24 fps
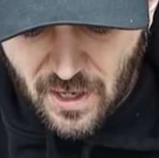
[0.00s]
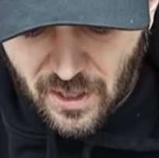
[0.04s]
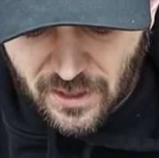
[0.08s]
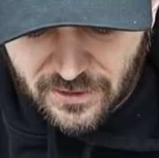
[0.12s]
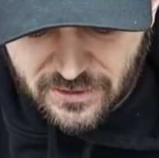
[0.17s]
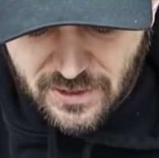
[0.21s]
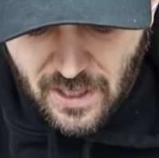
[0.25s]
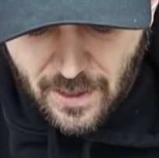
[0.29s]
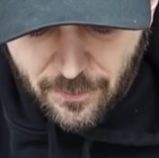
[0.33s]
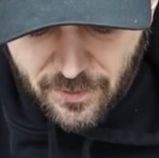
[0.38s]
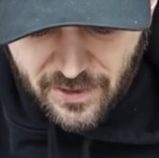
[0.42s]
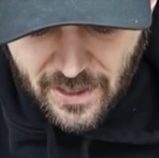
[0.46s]

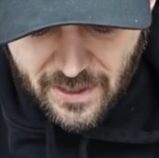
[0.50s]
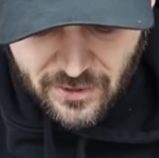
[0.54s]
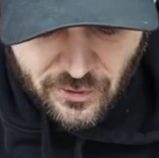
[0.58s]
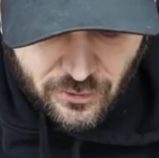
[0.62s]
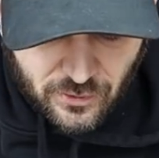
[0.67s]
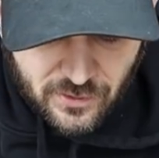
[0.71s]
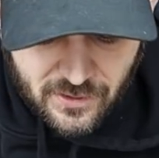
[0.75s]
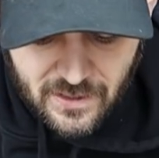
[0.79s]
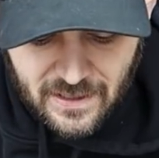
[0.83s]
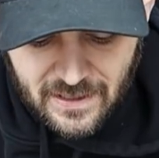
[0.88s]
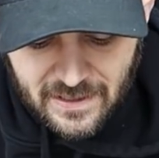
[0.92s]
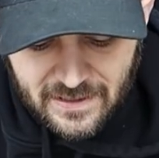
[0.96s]
On top of that,
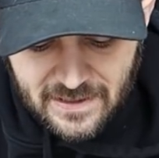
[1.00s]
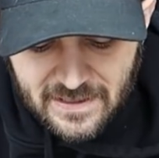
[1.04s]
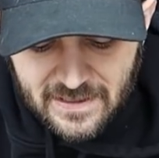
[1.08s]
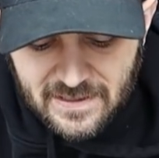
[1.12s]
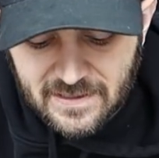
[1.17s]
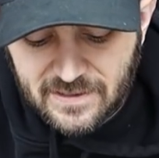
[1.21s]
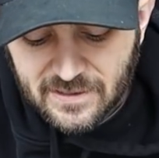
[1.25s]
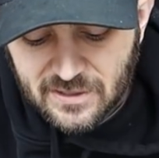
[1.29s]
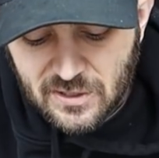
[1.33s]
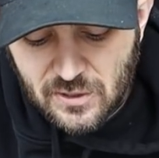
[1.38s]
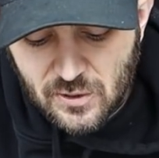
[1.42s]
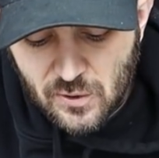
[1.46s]
you're looking at the
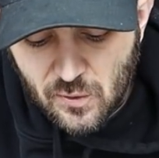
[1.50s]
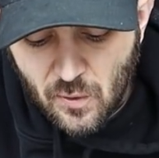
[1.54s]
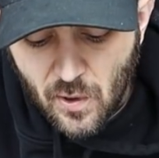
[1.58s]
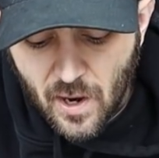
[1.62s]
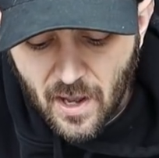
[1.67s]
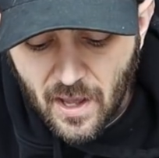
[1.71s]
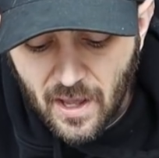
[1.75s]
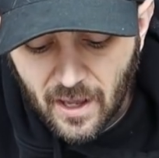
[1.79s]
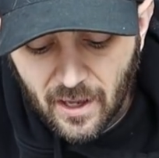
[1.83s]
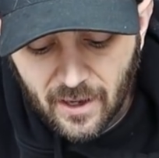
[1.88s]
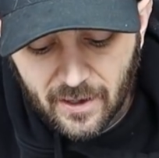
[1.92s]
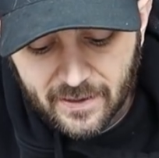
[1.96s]
E C U.
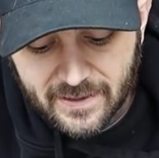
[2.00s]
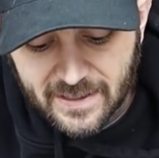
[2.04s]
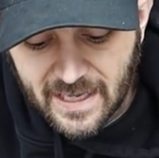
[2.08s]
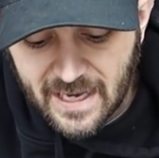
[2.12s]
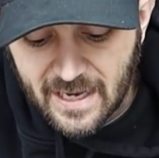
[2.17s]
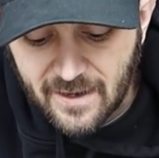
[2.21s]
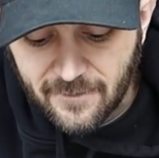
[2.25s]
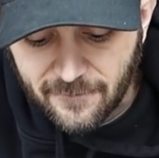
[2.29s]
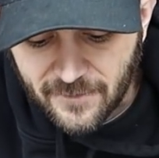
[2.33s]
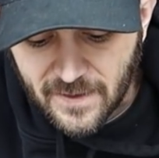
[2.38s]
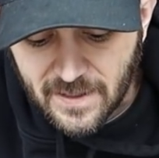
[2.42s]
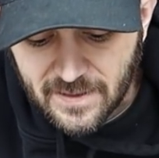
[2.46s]
Uh,
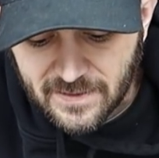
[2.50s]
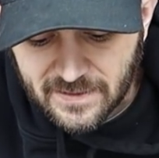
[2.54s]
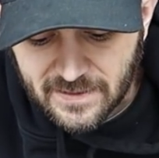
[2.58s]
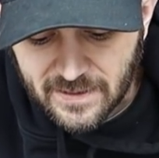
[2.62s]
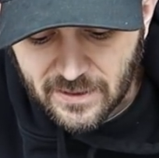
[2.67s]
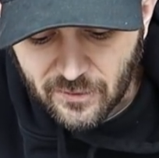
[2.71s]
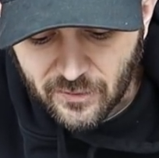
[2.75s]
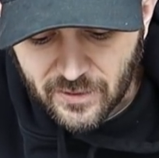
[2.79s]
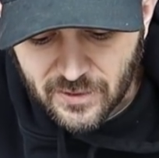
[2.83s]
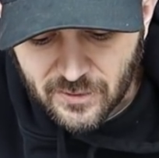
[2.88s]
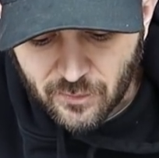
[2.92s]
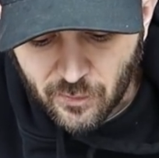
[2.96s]
K V
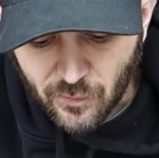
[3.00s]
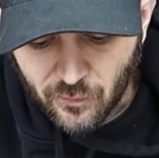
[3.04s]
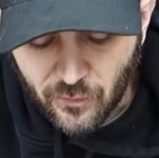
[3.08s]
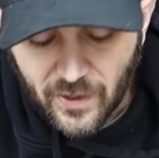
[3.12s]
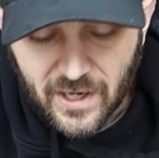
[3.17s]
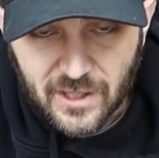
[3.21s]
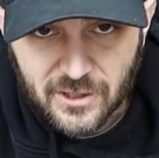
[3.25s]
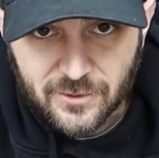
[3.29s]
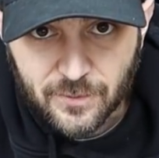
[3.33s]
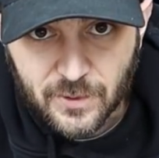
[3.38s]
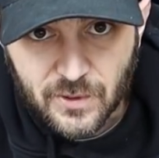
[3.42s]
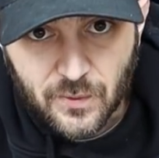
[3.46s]
series will
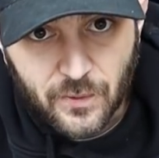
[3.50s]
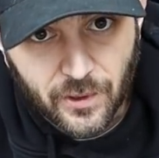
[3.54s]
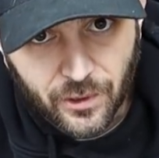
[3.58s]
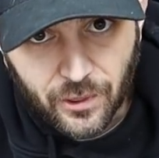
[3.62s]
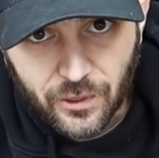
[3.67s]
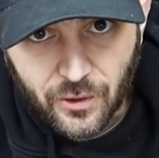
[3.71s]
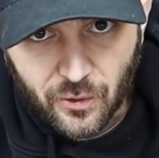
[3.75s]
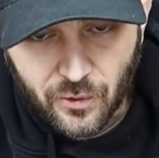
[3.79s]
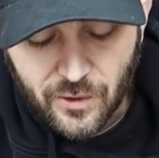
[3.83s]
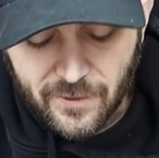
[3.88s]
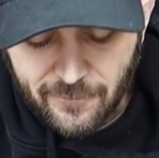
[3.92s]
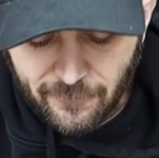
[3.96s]
range between
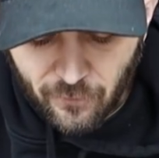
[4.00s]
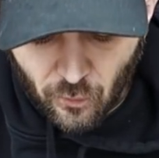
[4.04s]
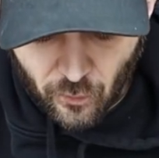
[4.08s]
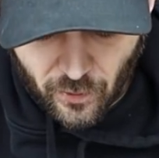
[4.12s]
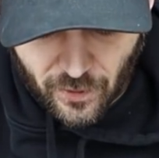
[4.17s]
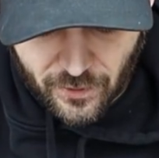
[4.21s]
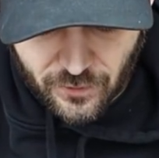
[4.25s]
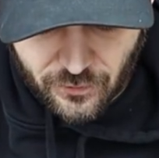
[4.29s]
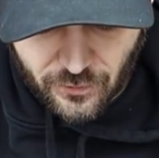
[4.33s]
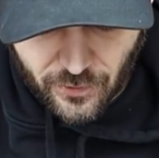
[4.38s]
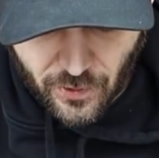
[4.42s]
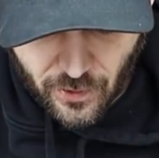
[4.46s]

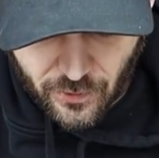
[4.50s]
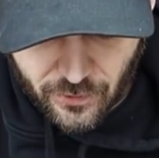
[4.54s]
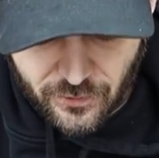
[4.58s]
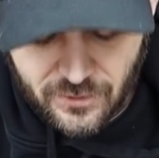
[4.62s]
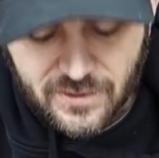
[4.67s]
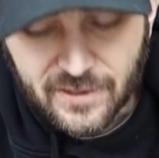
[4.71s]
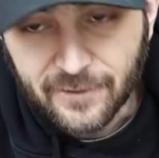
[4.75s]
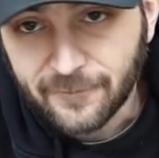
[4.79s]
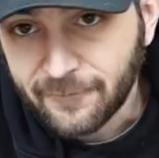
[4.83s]
thirty-four hundred dollars